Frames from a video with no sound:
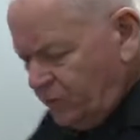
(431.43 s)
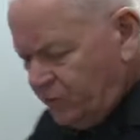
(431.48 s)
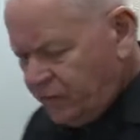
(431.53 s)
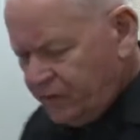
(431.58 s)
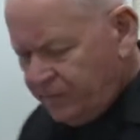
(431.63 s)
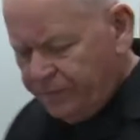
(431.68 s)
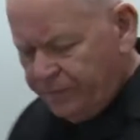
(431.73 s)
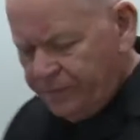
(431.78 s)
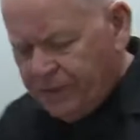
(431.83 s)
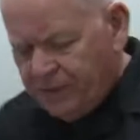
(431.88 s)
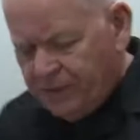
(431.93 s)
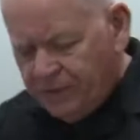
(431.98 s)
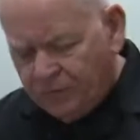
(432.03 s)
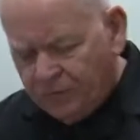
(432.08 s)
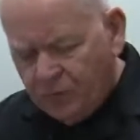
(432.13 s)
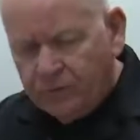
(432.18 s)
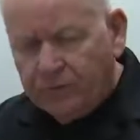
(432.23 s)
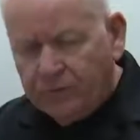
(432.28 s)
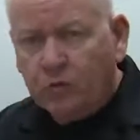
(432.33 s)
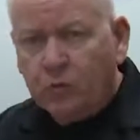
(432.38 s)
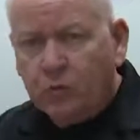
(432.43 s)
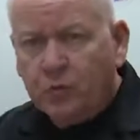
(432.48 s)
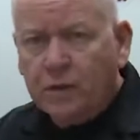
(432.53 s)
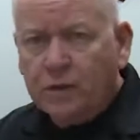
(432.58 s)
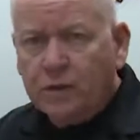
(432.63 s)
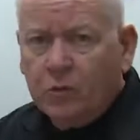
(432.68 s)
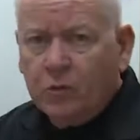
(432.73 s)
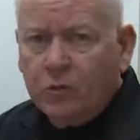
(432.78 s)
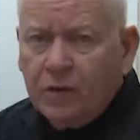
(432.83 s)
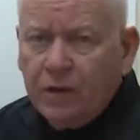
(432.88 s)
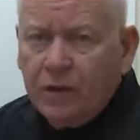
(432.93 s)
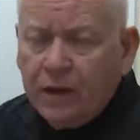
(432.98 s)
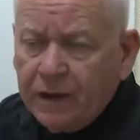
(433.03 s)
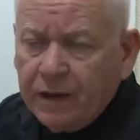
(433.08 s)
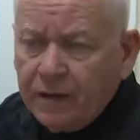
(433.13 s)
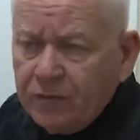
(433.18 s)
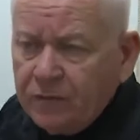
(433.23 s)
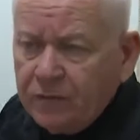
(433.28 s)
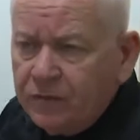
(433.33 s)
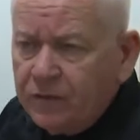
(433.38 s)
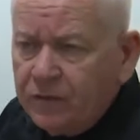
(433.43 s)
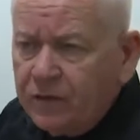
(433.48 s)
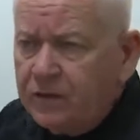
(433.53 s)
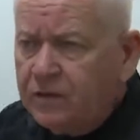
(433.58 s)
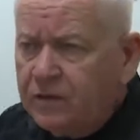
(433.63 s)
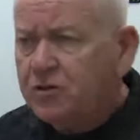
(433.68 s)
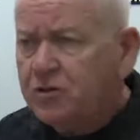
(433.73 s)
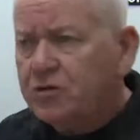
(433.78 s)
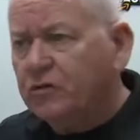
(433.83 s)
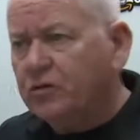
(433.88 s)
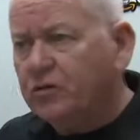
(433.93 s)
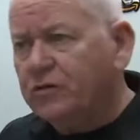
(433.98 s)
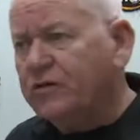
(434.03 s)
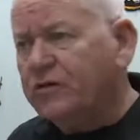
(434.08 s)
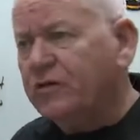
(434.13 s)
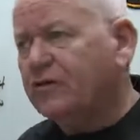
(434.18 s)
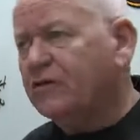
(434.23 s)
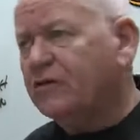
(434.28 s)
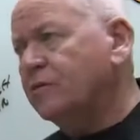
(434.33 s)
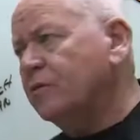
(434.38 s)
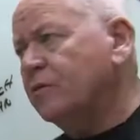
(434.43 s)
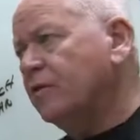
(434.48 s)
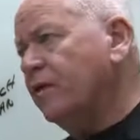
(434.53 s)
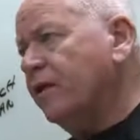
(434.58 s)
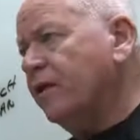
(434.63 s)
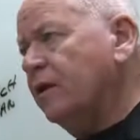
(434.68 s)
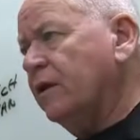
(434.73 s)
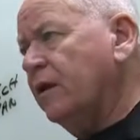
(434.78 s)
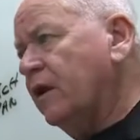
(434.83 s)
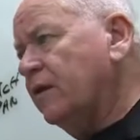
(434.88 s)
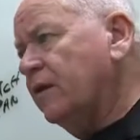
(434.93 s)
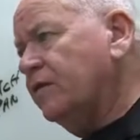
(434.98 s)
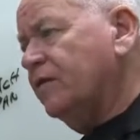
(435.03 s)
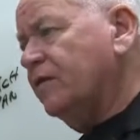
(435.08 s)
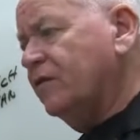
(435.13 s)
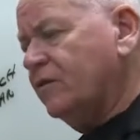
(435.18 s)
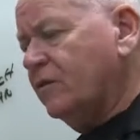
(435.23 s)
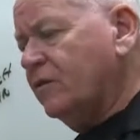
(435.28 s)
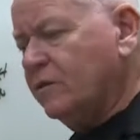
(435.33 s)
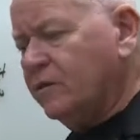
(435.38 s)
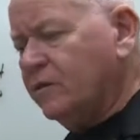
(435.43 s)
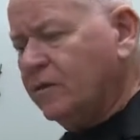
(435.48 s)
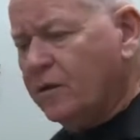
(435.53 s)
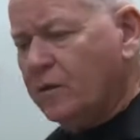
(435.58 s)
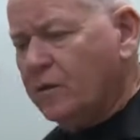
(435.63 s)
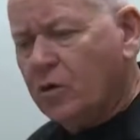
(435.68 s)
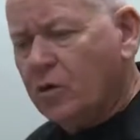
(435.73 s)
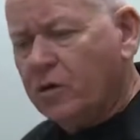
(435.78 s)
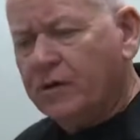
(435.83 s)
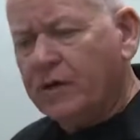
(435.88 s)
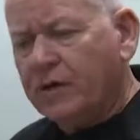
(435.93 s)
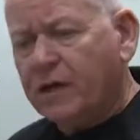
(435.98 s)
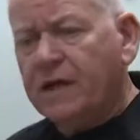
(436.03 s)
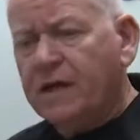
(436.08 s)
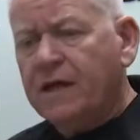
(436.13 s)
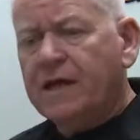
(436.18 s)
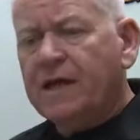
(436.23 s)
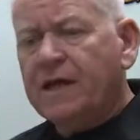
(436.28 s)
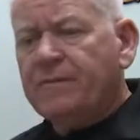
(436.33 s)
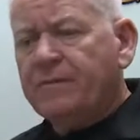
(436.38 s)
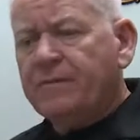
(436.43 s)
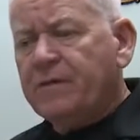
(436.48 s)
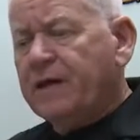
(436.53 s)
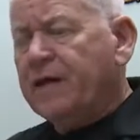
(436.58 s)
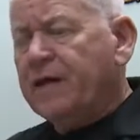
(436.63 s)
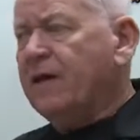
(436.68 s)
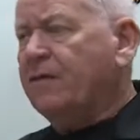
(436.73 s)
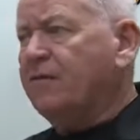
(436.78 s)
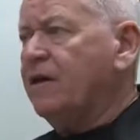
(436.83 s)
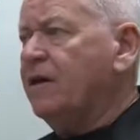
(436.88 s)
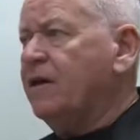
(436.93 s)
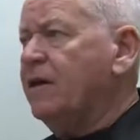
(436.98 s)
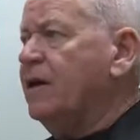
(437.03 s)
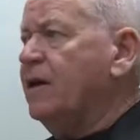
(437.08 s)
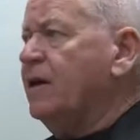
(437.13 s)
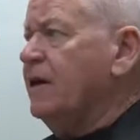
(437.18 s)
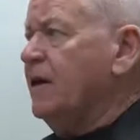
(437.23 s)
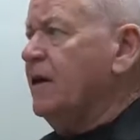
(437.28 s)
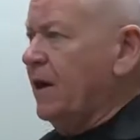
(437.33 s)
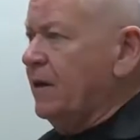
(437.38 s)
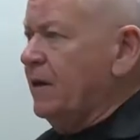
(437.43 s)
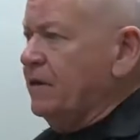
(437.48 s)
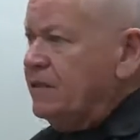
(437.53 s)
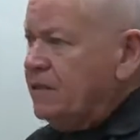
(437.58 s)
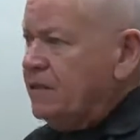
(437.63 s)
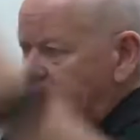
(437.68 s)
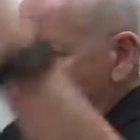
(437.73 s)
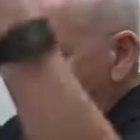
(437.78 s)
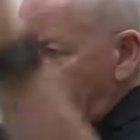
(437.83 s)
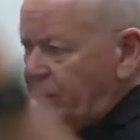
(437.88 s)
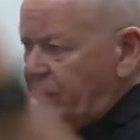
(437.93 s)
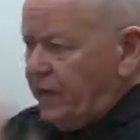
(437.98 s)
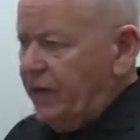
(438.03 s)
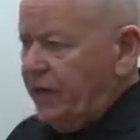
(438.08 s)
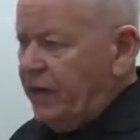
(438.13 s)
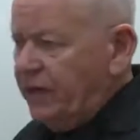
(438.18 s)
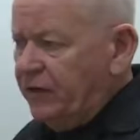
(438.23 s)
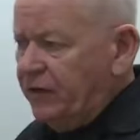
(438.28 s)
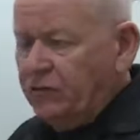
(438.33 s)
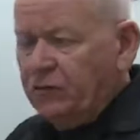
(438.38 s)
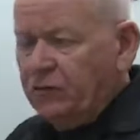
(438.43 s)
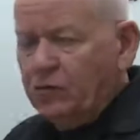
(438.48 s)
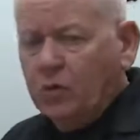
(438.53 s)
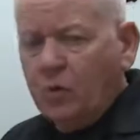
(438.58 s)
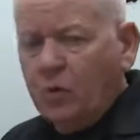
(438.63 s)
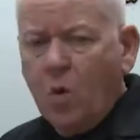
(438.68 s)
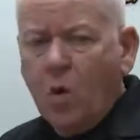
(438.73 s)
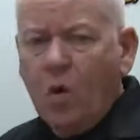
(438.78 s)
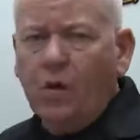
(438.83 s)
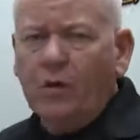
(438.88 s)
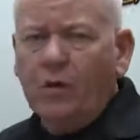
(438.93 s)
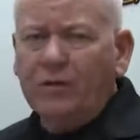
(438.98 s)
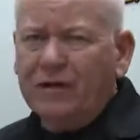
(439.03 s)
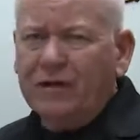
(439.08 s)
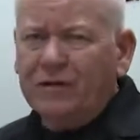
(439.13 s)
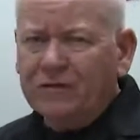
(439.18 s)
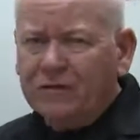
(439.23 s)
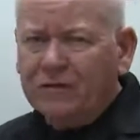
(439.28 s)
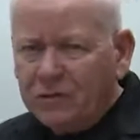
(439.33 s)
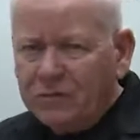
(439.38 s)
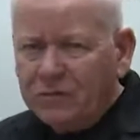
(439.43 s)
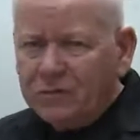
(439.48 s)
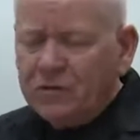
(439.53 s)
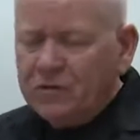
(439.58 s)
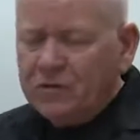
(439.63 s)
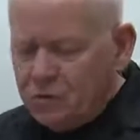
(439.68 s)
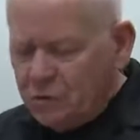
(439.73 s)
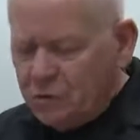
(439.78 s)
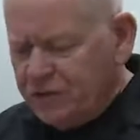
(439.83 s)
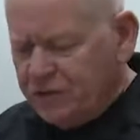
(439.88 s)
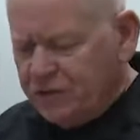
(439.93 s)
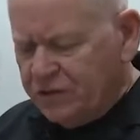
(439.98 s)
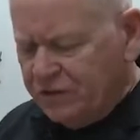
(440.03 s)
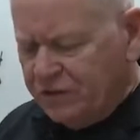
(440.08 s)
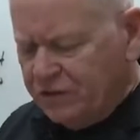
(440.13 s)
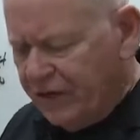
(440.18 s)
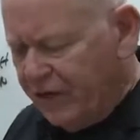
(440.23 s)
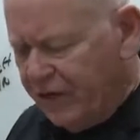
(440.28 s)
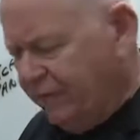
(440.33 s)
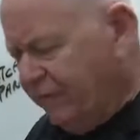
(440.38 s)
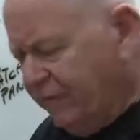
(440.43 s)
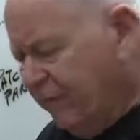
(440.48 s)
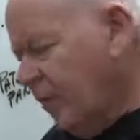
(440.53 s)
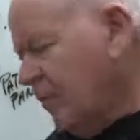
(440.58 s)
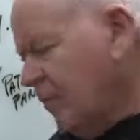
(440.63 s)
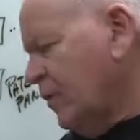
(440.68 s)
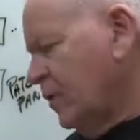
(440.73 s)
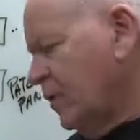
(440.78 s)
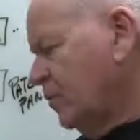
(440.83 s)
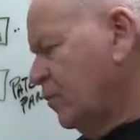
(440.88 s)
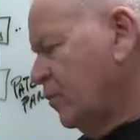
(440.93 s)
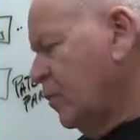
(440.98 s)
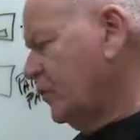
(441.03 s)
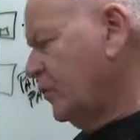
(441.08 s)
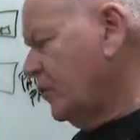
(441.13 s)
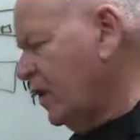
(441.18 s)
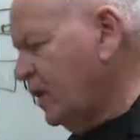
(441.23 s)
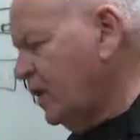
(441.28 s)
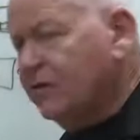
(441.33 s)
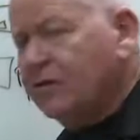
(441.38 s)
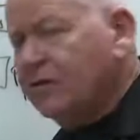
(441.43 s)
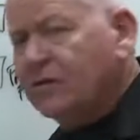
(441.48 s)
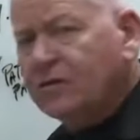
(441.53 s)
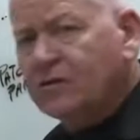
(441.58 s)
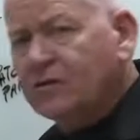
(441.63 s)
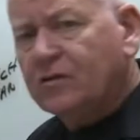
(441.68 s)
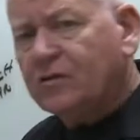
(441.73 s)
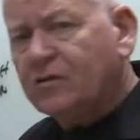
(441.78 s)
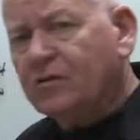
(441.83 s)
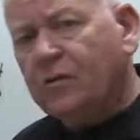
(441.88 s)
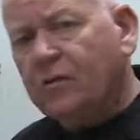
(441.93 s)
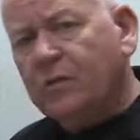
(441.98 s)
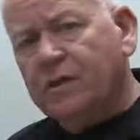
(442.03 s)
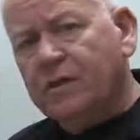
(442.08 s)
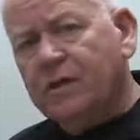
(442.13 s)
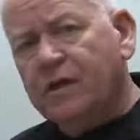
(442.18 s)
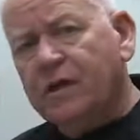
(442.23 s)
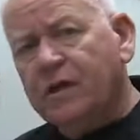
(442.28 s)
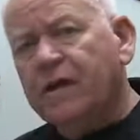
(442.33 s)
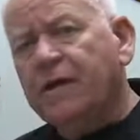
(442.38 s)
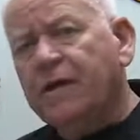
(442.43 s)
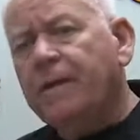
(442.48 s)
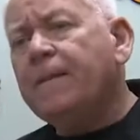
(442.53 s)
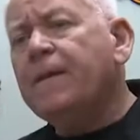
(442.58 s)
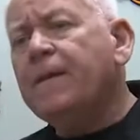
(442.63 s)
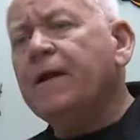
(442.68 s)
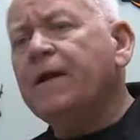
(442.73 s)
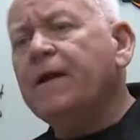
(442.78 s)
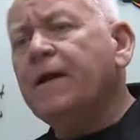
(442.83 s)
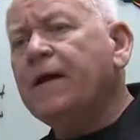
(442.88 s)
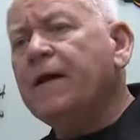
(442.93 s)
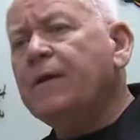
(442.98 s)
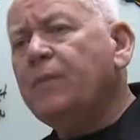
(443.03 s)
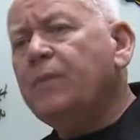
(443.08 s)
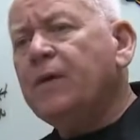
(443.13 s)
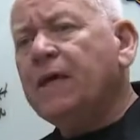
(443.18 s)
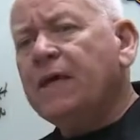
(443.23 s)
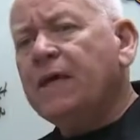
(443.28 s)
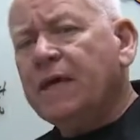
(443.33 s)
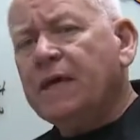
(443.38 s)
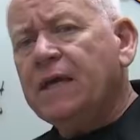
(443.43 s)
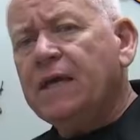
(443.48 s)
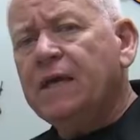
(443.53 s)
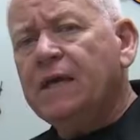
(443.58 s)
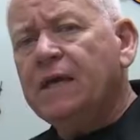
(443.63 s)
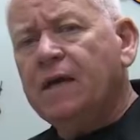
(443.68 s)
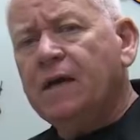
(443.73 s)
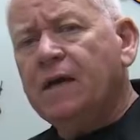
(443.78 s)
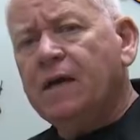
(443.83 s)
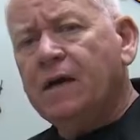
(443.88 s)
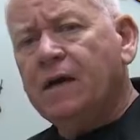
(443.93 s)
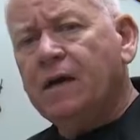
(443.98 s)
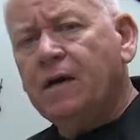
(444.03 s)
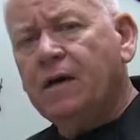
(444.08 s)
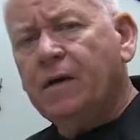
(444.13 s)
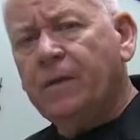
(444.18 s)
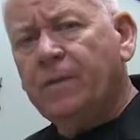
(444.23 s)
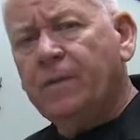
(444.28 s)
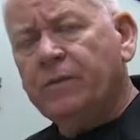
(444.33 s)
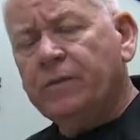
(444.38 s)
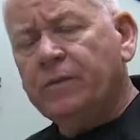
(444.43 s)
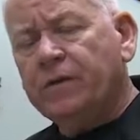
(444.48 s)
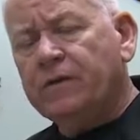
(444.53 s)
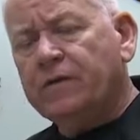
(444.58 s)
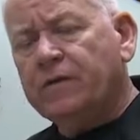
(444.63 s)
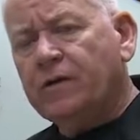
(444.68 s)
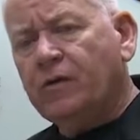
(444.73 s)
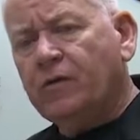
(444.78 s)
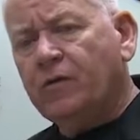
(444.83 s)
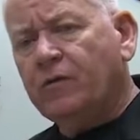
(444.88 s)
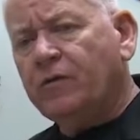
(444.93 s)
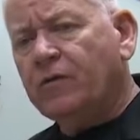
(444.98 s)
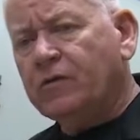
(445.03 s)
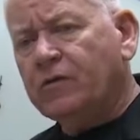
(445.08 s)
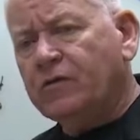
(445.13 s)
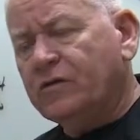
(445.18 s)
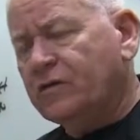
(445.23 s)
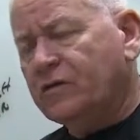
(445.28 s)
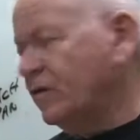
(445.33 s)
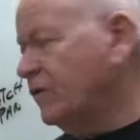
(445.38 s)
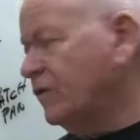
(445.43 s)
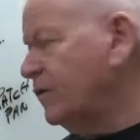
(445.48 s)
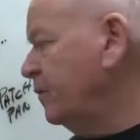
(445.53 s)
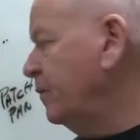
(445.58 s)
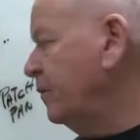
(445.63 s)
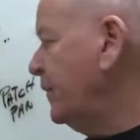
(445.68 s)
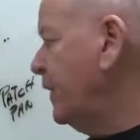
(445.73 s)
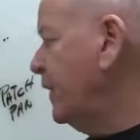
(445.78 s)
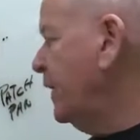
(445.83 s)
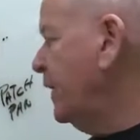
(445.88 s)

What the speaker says: but very few people have digital systems or analog systems anymore that have a system that hangs on the wall. Now, in some situations they have that, but in most cases it's going to be an IP telephone system.